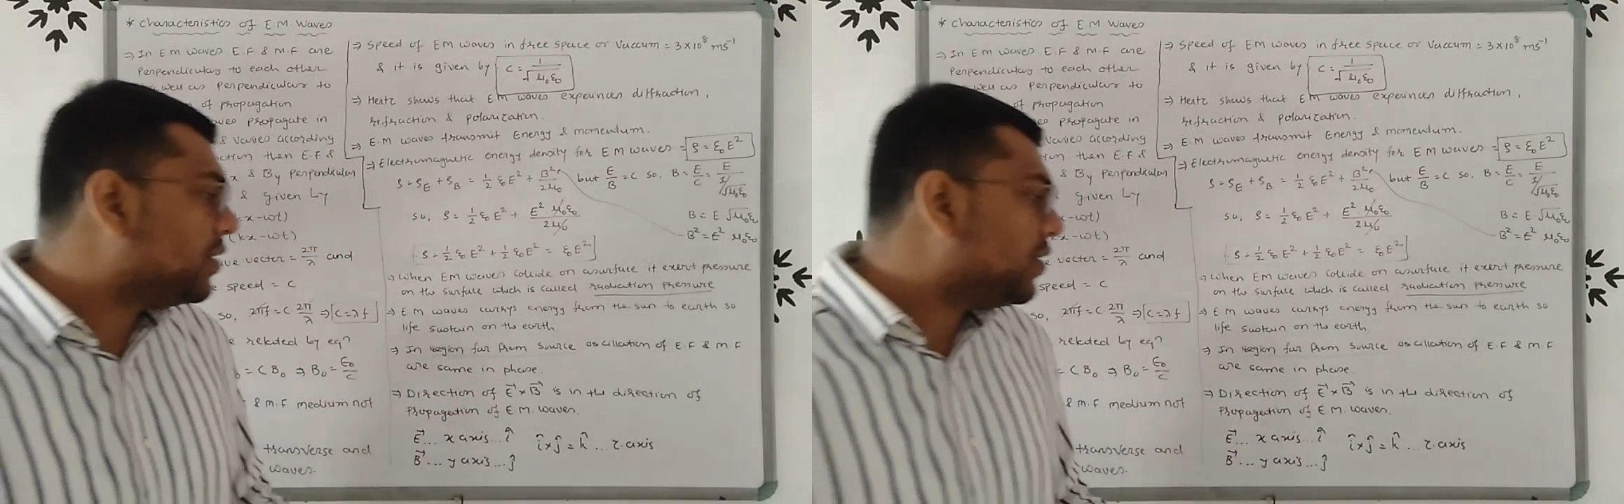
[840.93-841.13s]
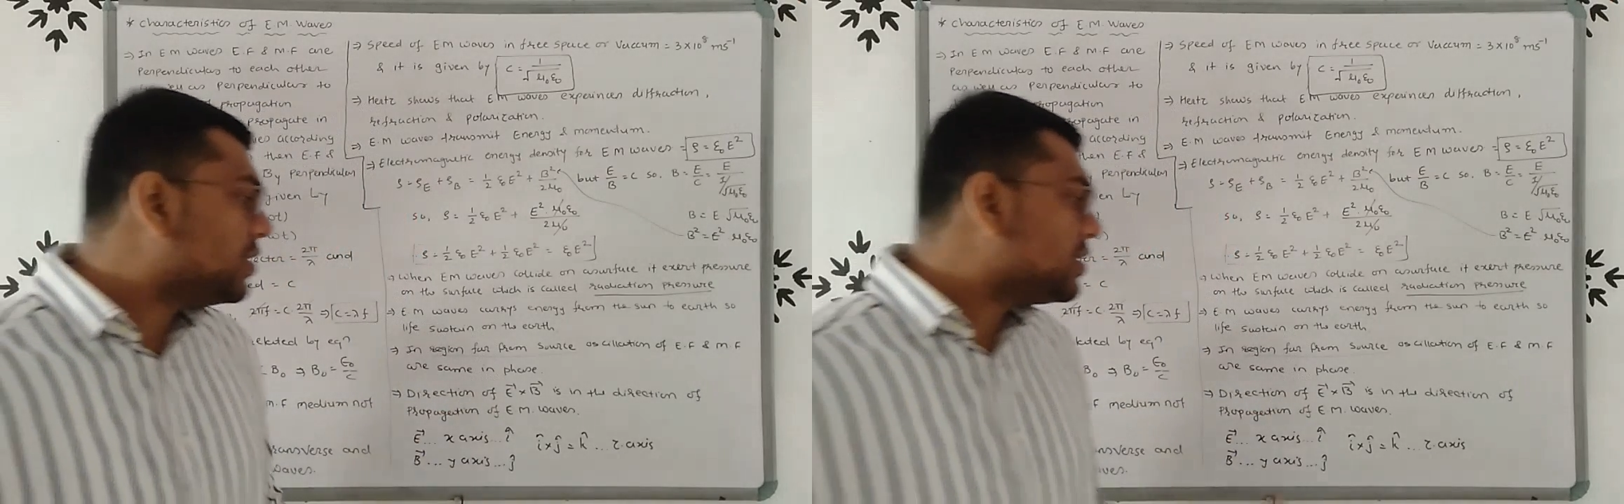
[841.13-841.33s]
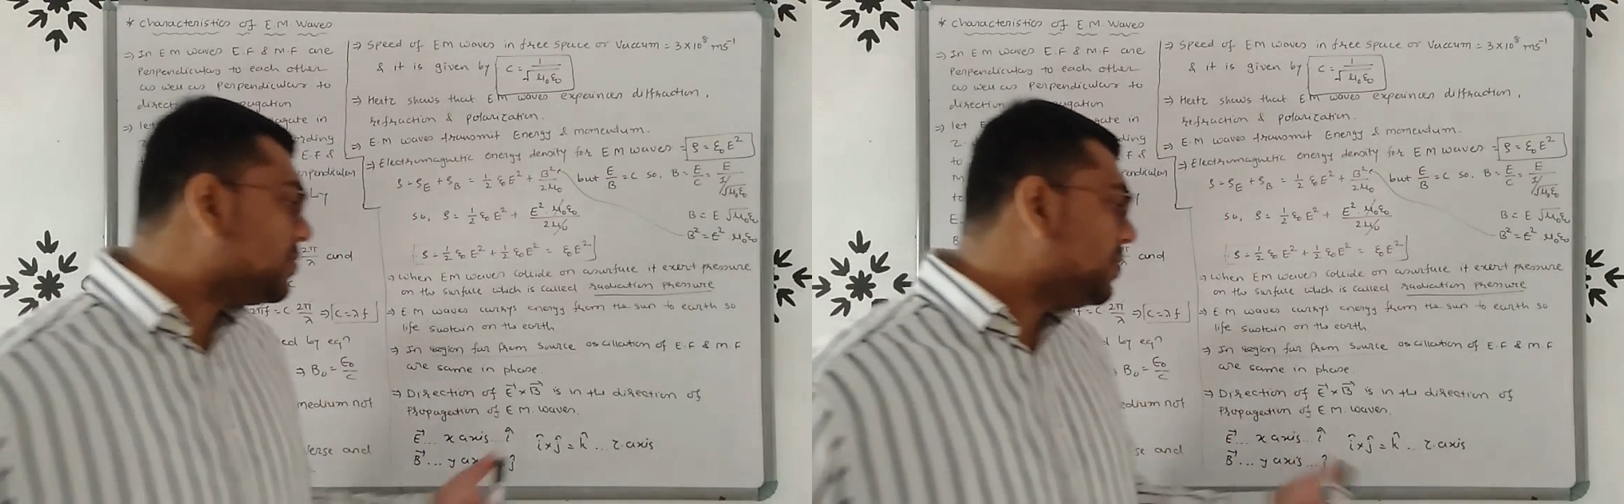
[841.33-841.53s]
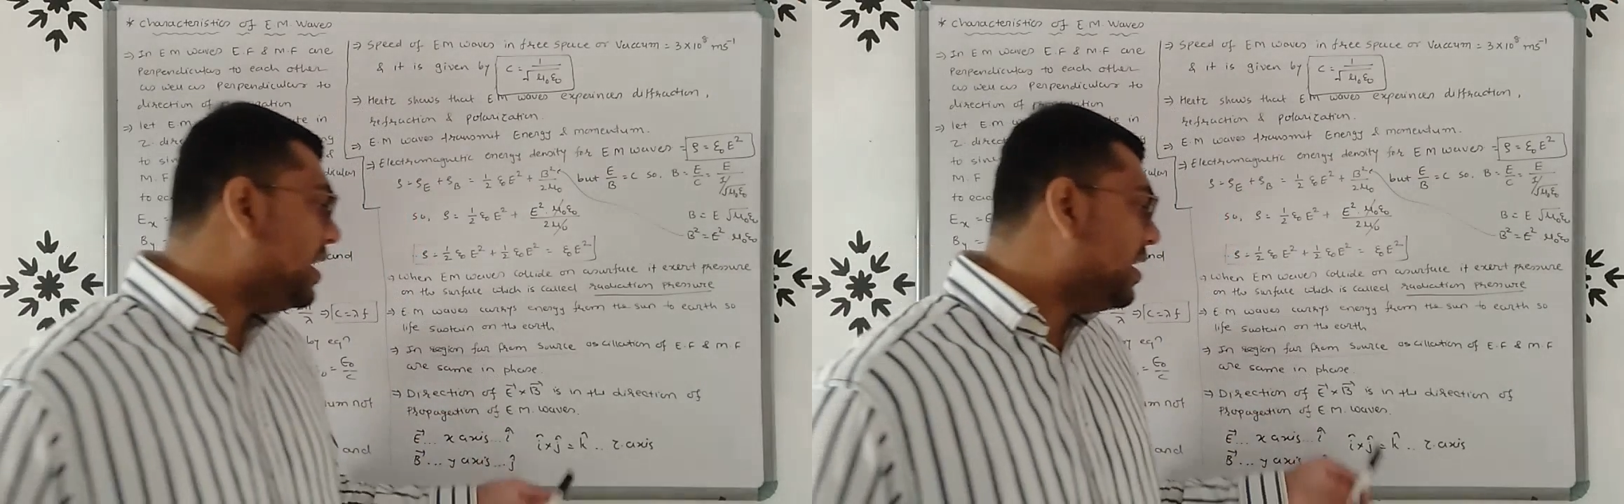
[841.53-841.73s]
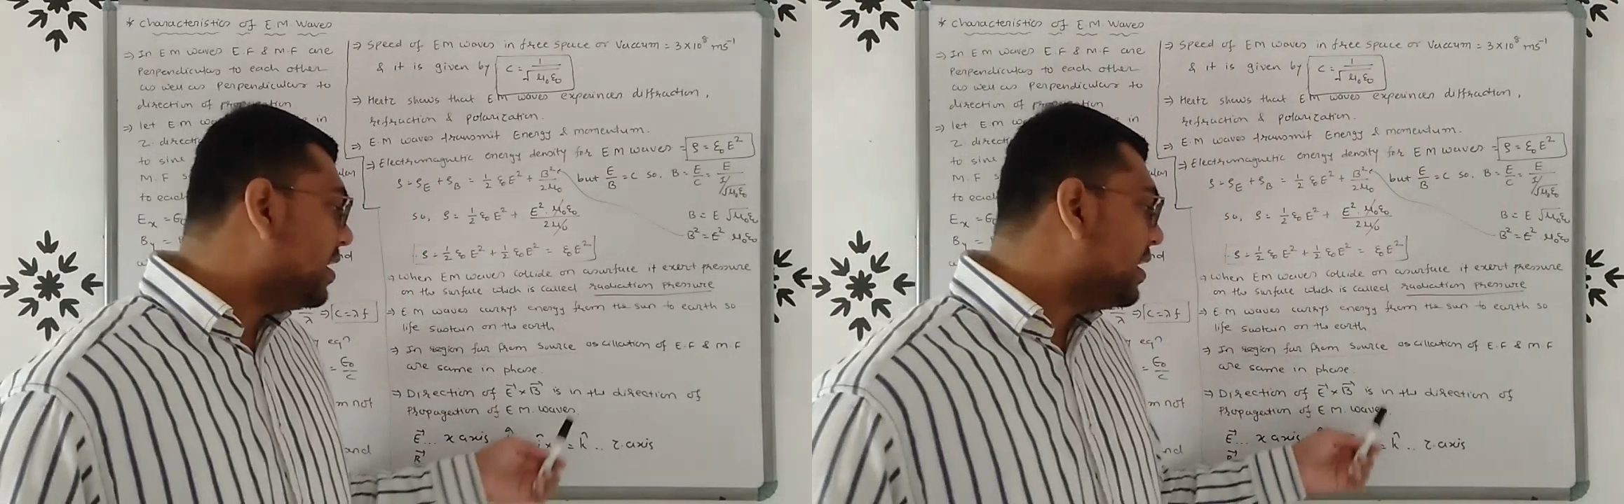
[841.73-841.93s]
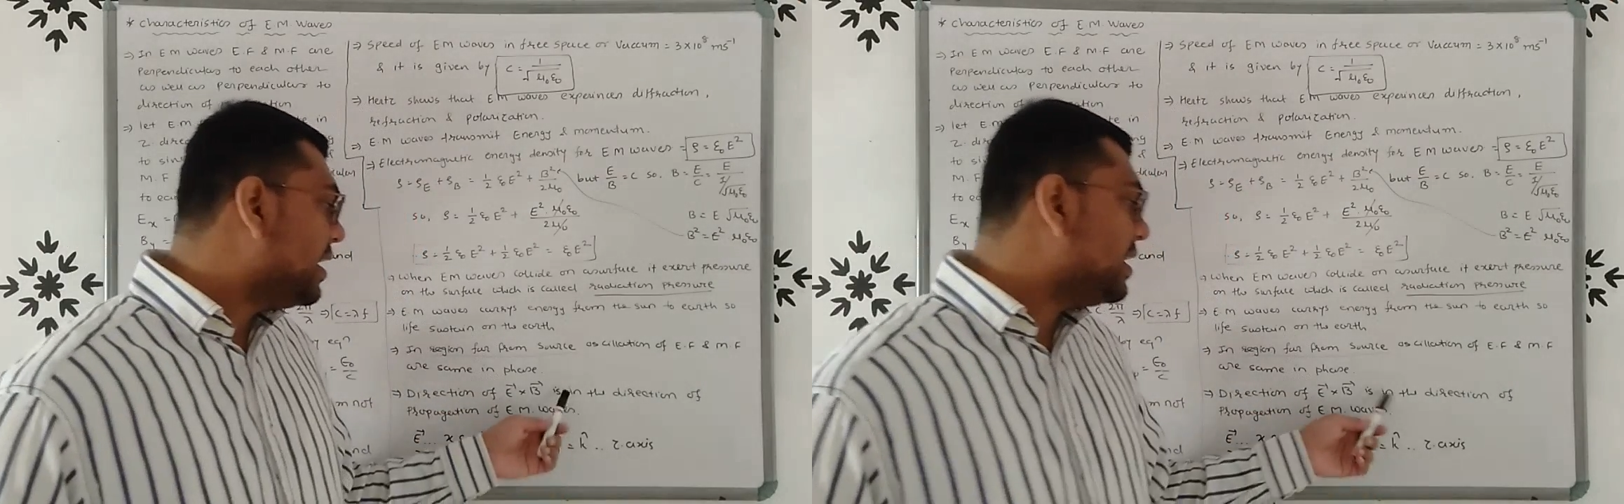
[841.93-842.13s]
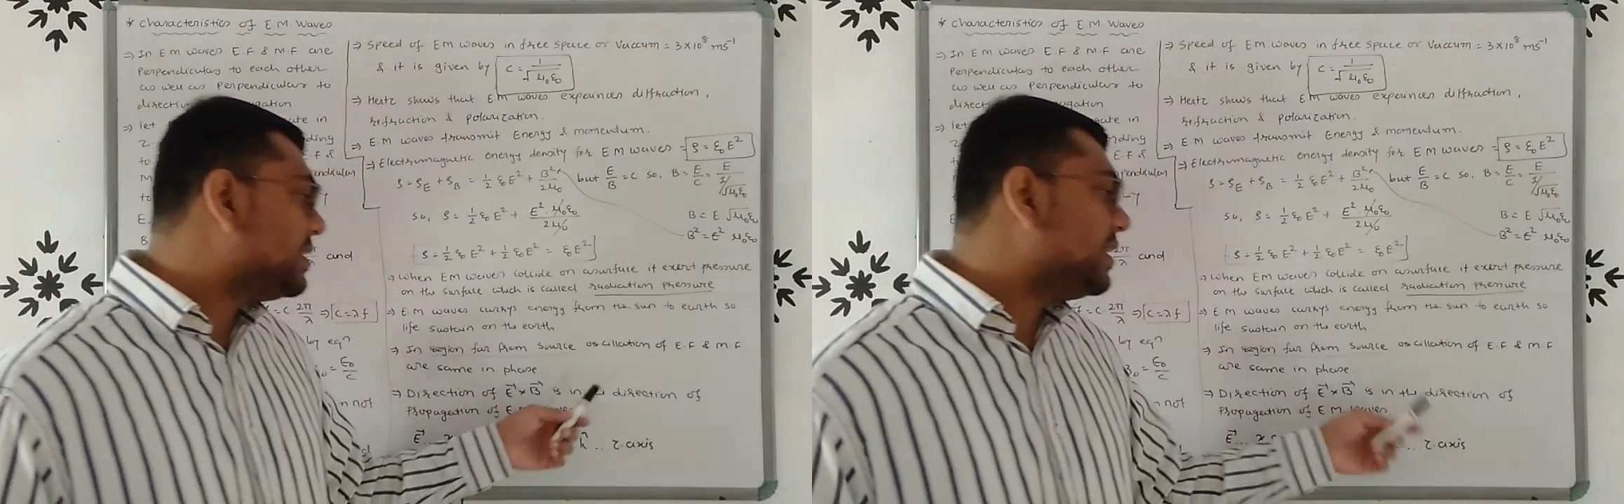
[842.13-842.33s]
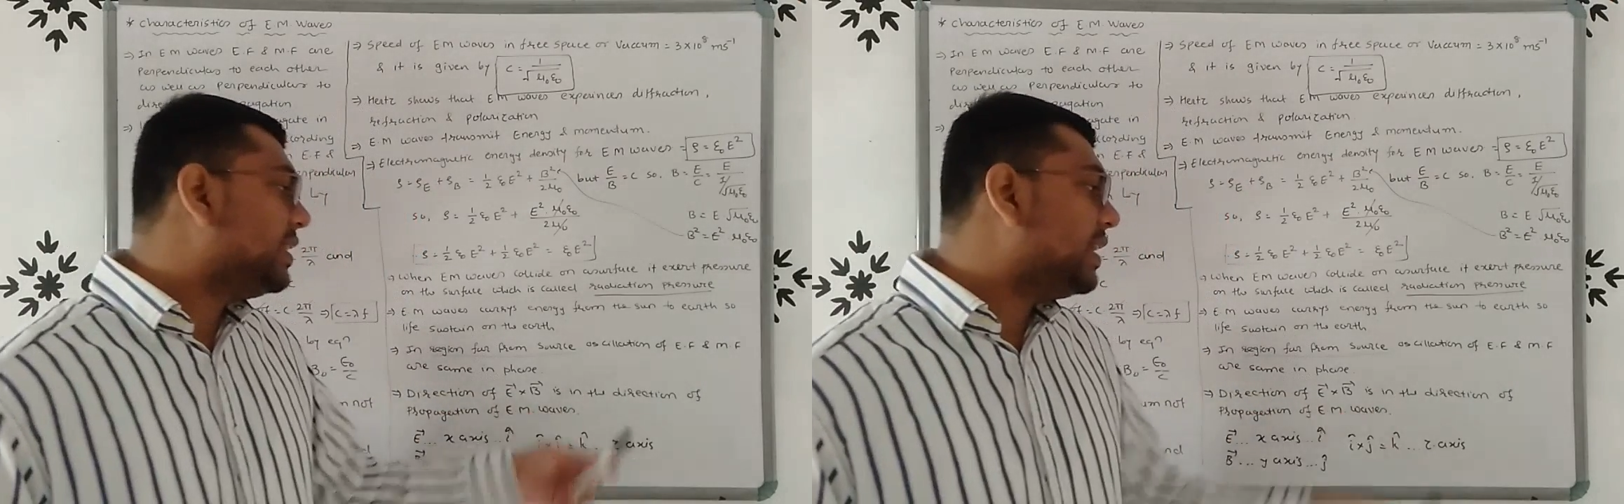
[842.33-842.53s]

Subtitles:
cross B is in the